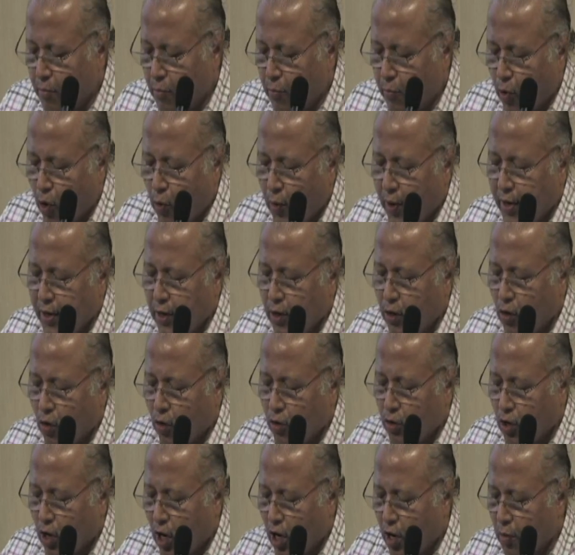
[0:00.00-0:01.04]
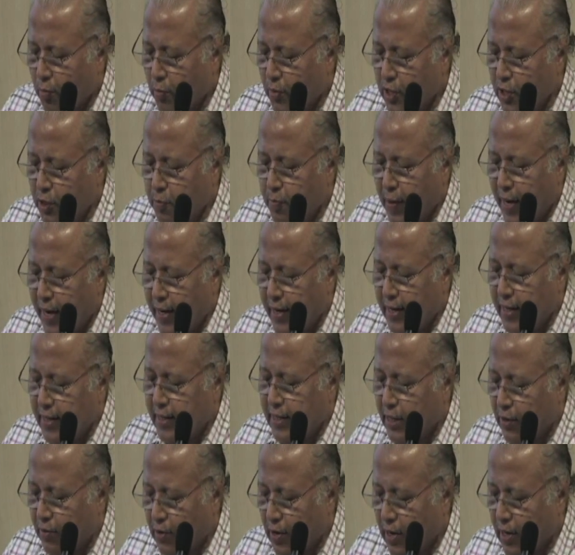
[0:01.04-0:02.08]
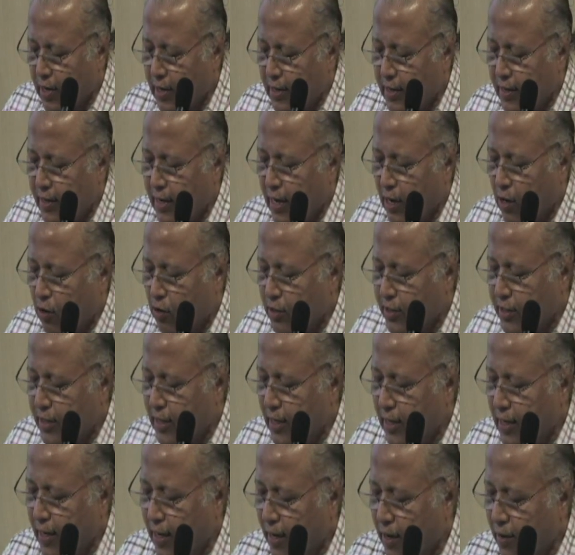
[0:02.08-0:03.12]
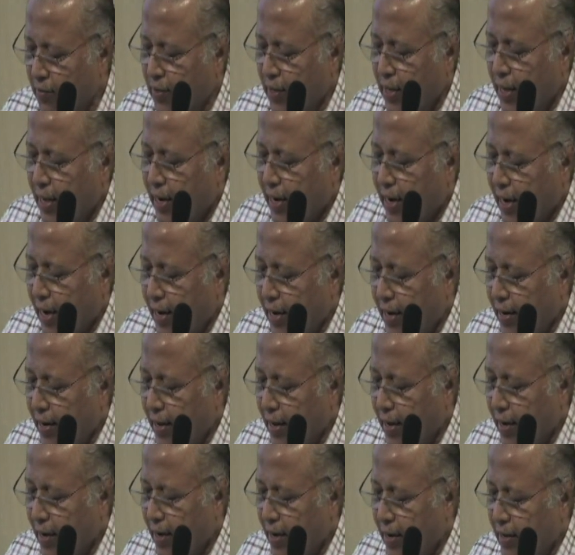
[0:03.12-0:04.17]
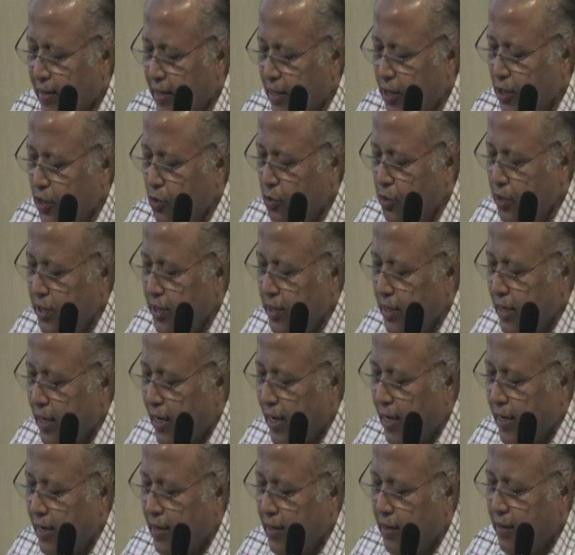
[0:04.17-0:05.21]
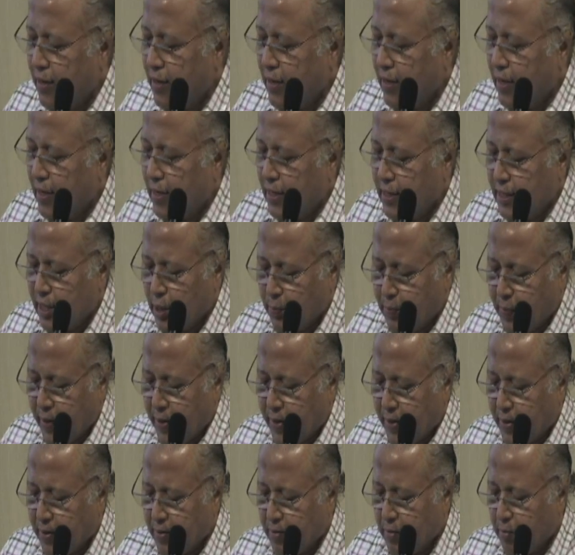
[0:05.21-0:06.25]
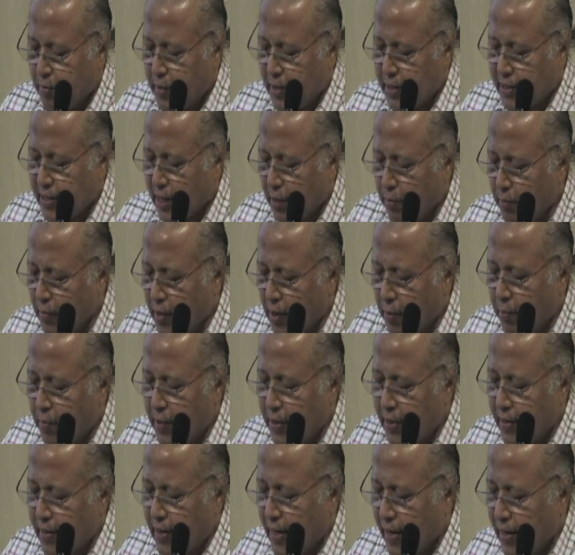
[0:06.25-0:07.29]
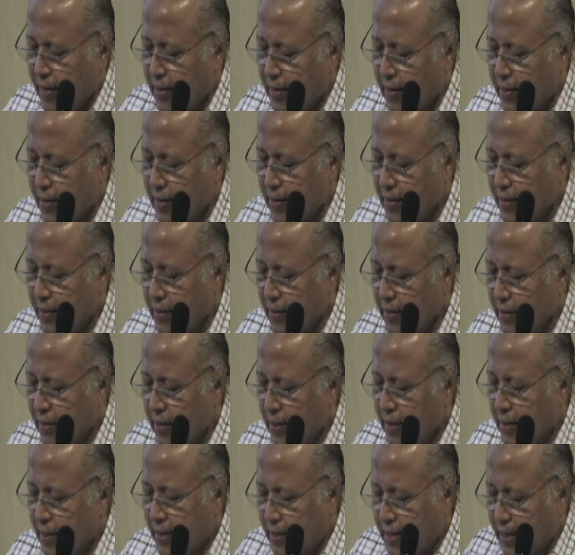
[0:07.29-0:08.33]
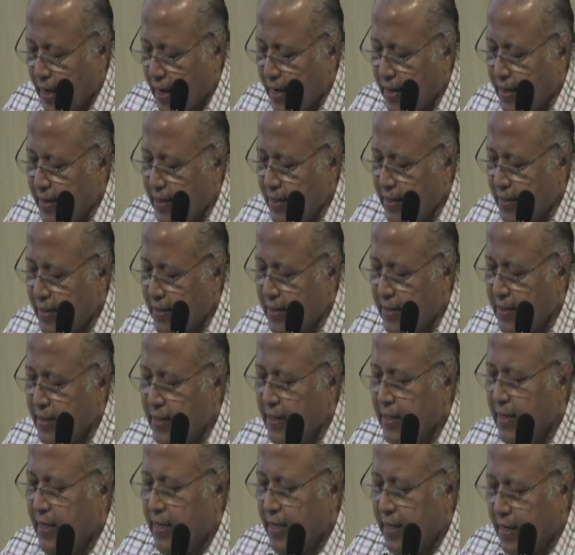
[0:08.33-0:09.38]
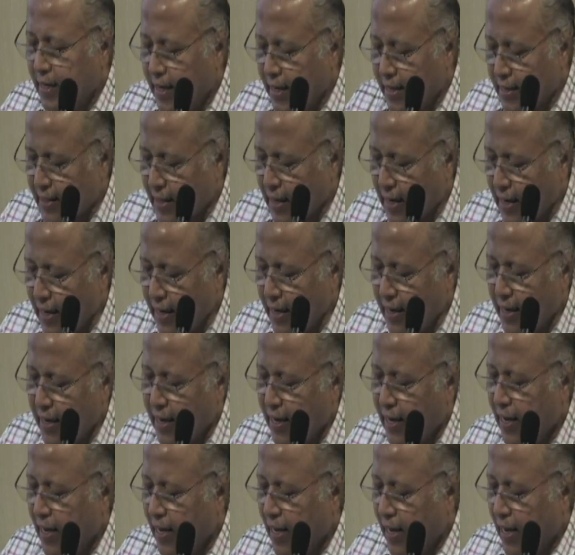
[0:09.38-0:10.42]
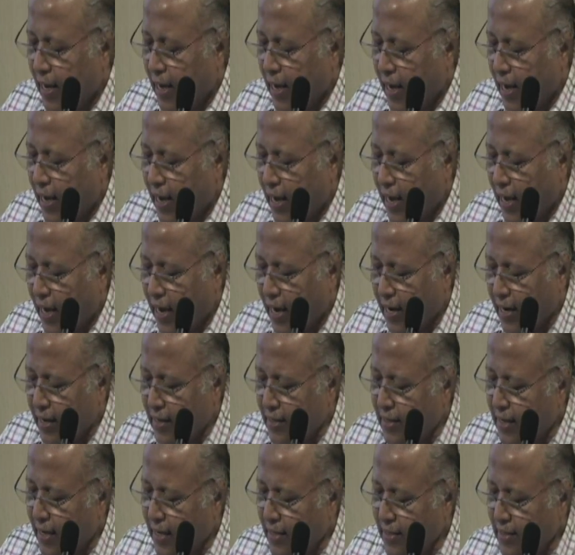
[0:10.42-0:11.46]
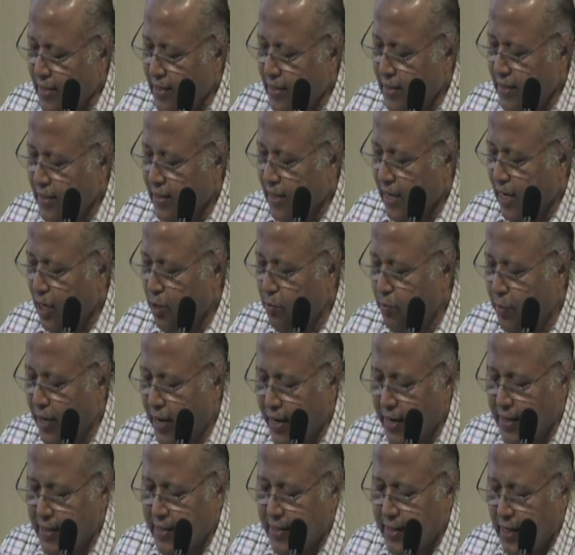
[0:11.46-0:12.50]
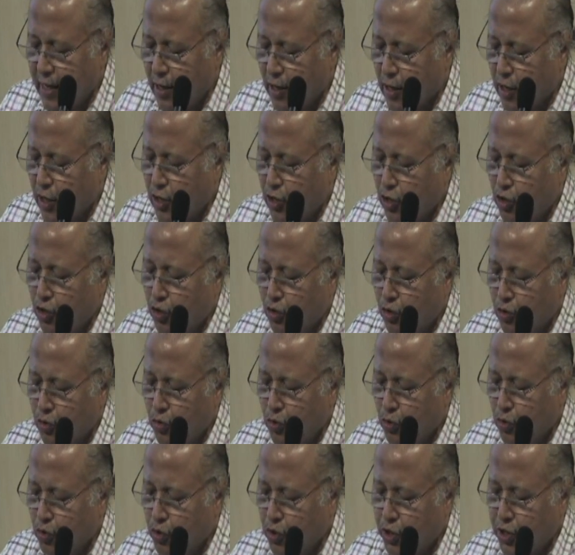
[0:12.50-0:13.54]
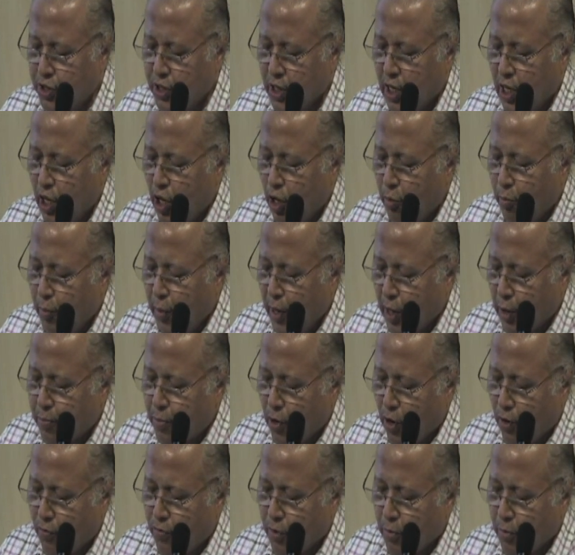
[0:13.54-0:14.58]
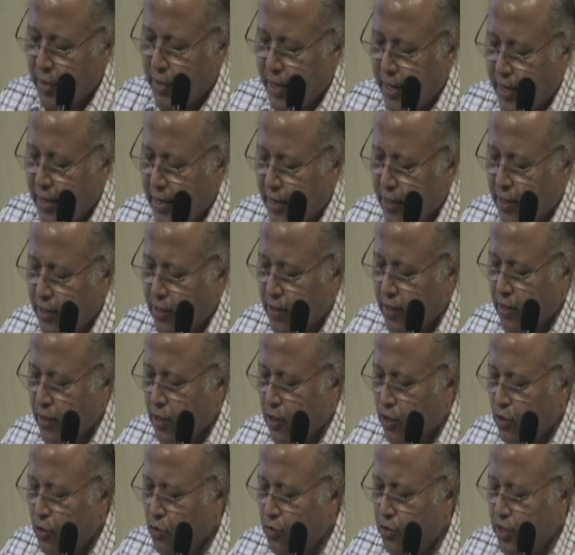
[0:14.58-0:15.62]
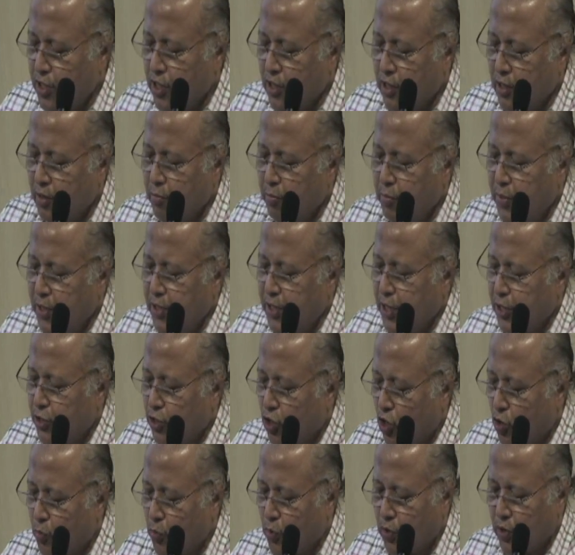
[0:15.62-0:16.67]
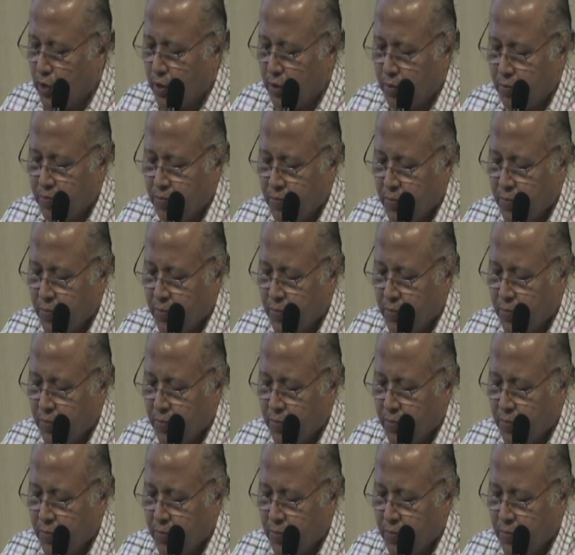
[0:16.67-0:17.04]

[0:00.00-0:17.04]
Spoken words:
Bovine growth hormone is banned in several countries like Australia, Canada, the UAE and Japan. But some companies like Dreyer's, Nestle, Häagen-Dazs and Dreyer's still continue to use milk product dairies using BGH hormone.